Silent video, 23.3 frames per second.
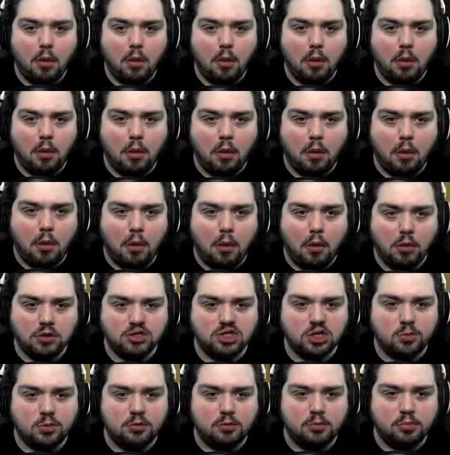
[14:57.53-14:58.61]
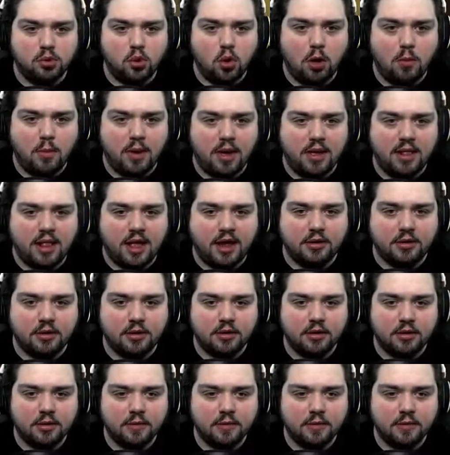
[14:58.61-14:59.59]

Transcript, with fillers: Oh, someone blew out my lighter.